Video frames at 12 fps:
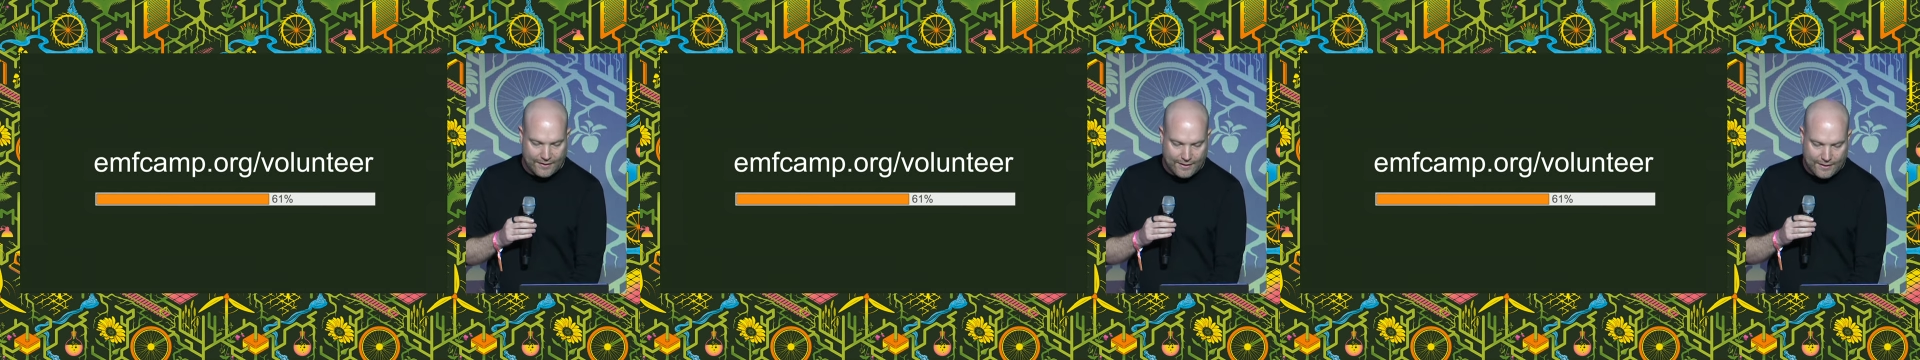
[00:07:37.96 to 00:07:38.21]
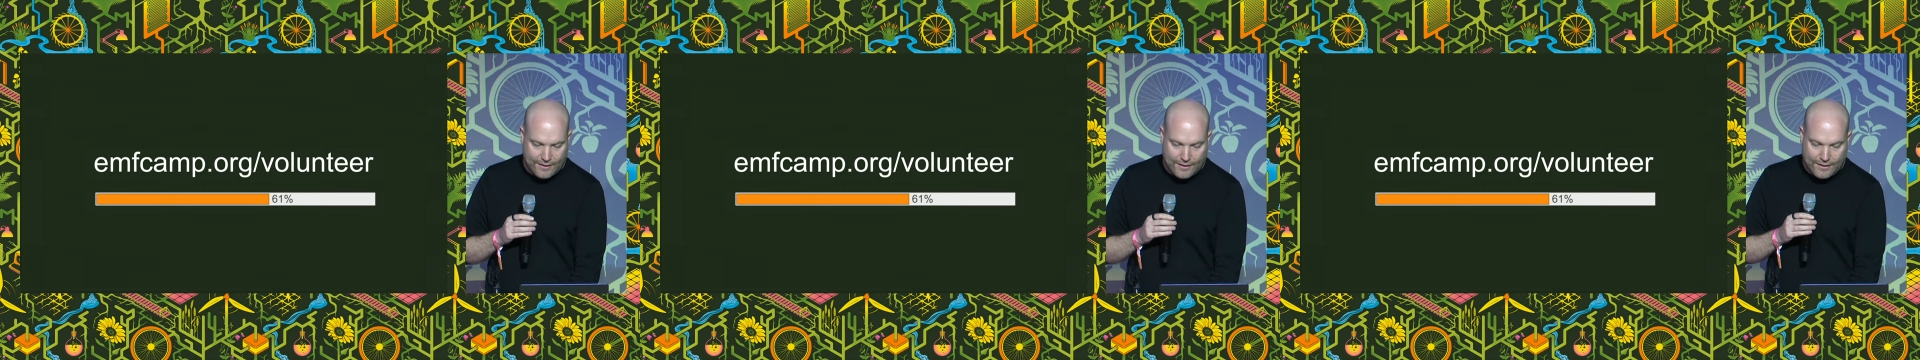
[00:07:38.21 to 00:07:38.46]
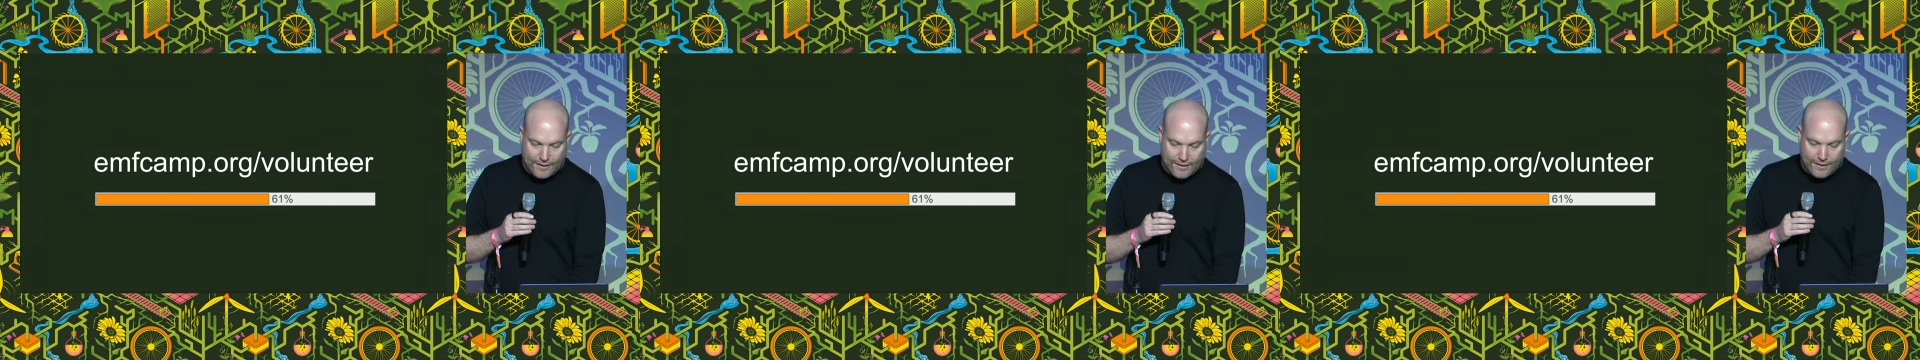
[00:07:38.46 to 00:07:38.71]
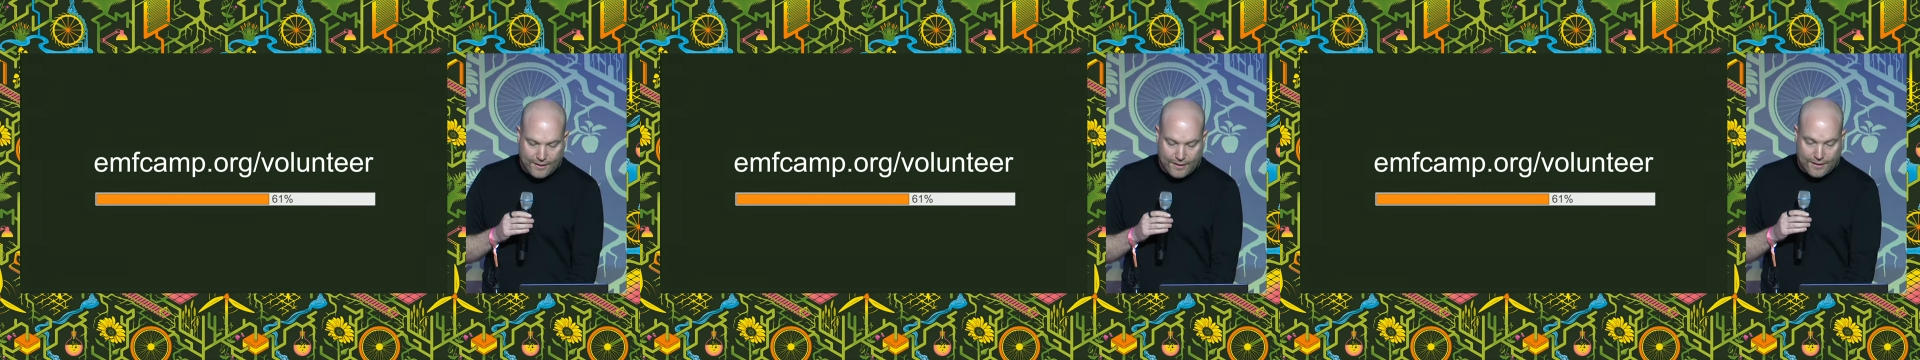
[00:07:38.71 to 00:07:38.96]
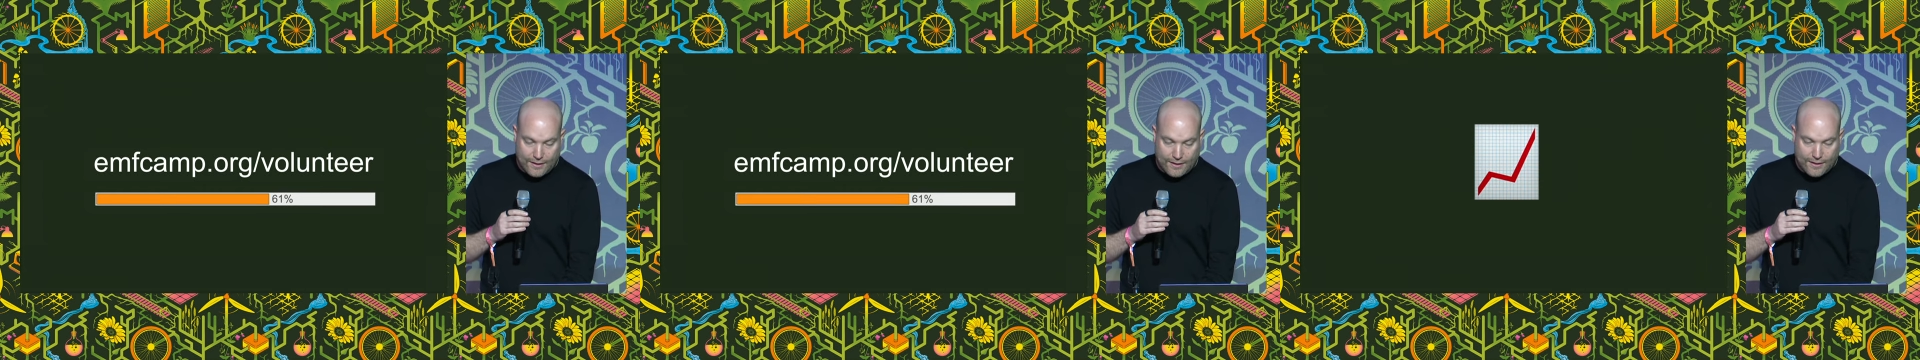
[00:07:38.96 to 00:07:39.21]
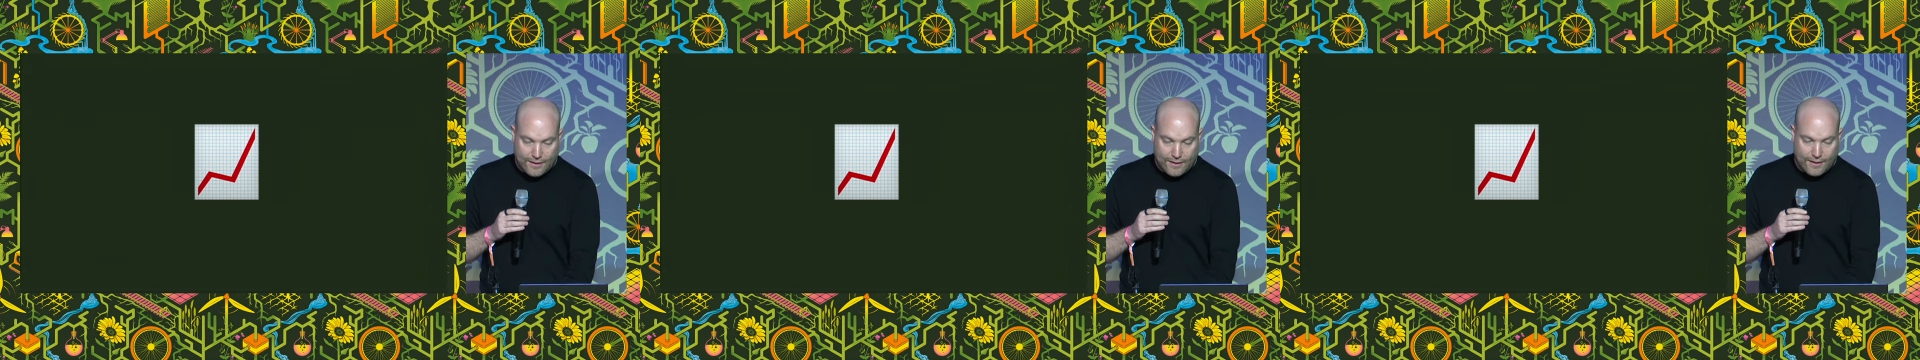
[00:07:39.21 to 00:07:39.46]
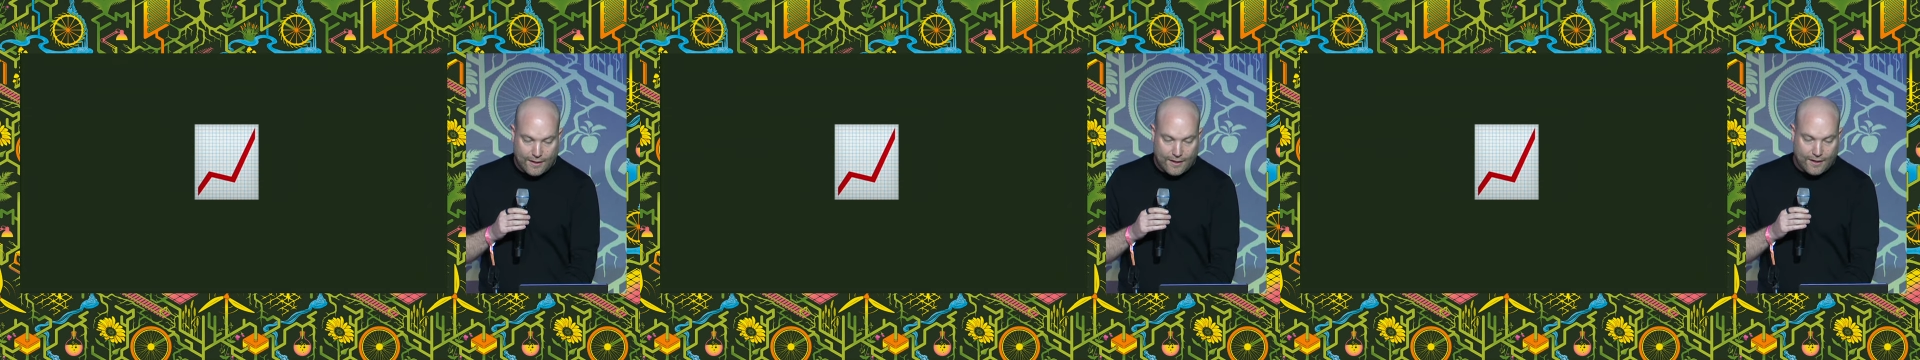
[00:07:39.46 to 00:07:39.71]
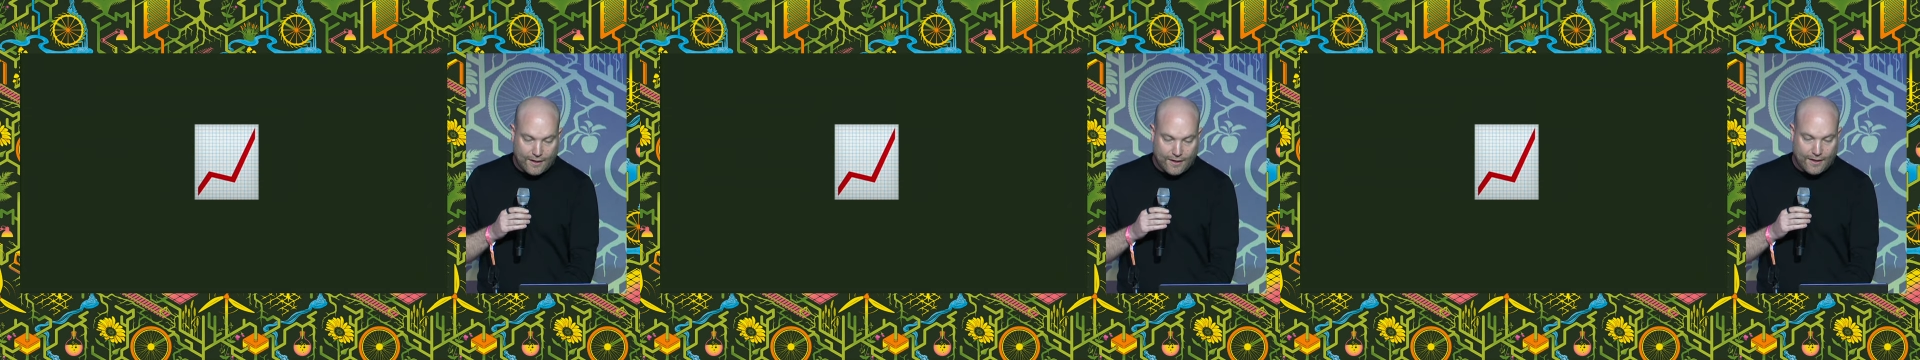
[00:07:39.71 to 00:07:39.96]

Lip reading: (silence)